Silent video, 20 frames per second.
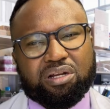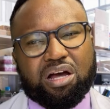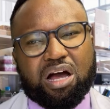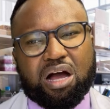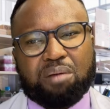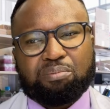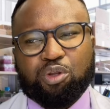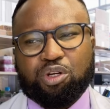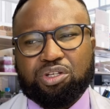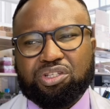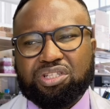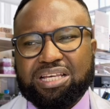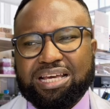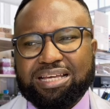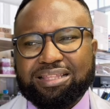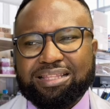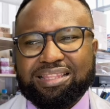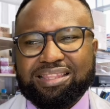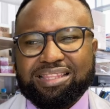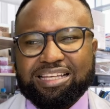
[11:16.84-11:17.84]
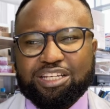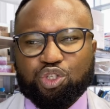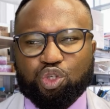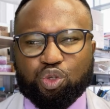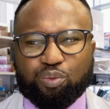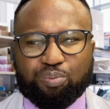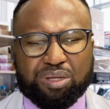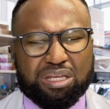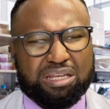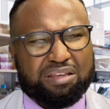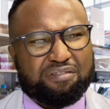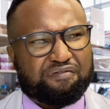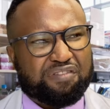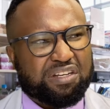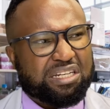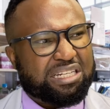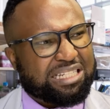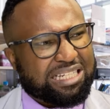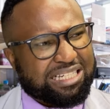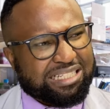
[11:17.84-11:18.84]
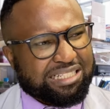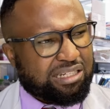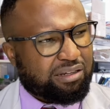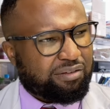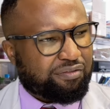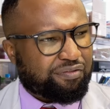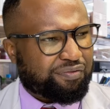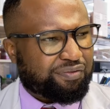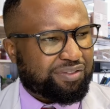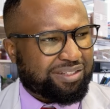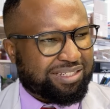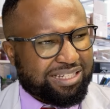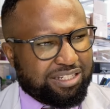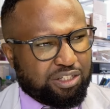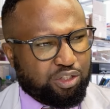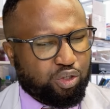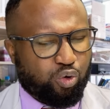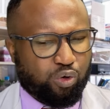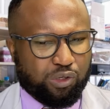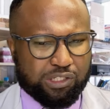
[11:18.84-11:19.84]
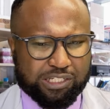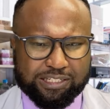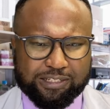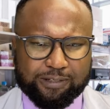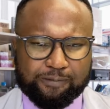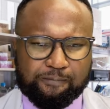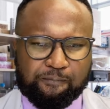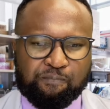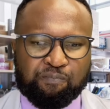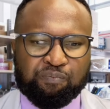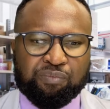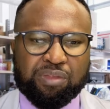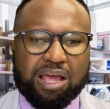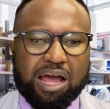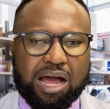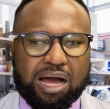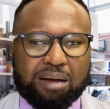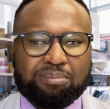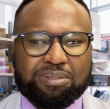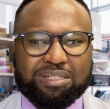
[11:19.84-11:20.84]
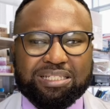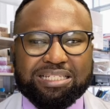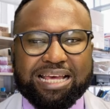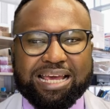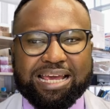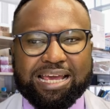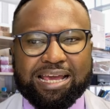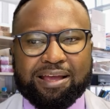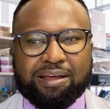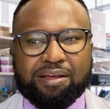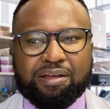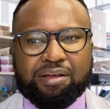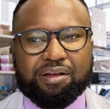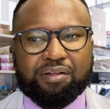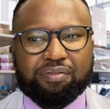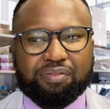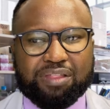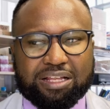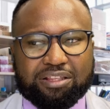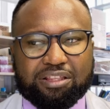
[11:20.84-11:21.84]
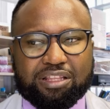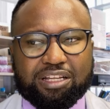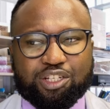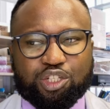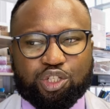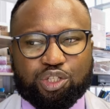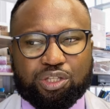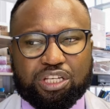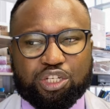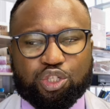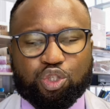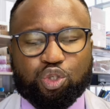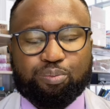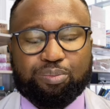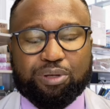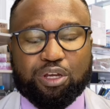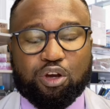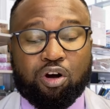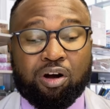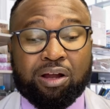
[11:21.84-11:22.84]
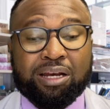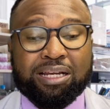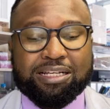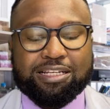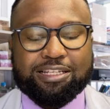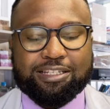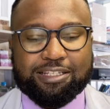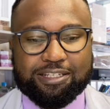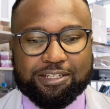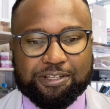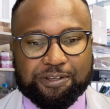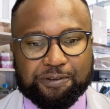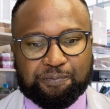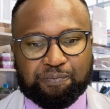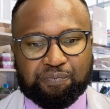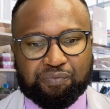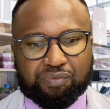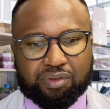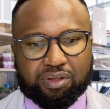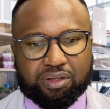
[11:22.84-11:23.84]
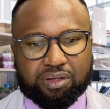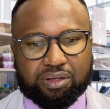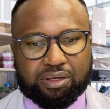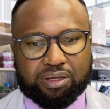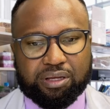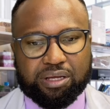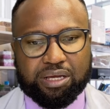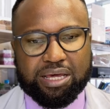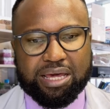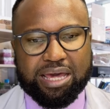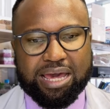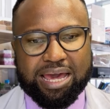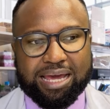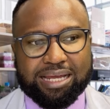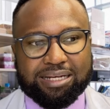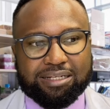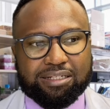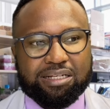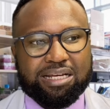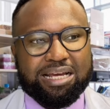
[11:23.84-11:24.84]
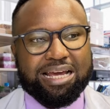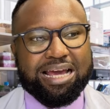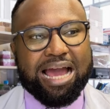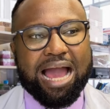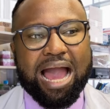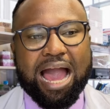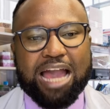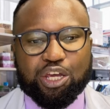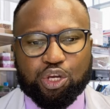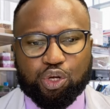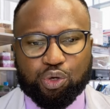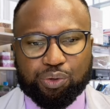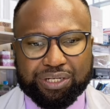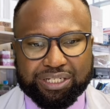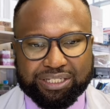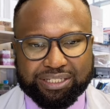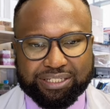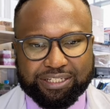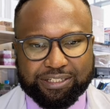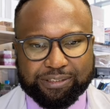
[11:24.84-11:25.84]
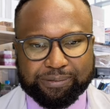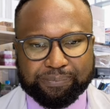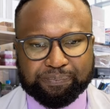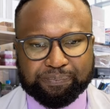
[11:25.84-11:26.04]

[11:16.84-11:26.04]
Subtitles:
I'm not saying that there should be vindictive discourse. I'm saying that there should be honesty and accuracy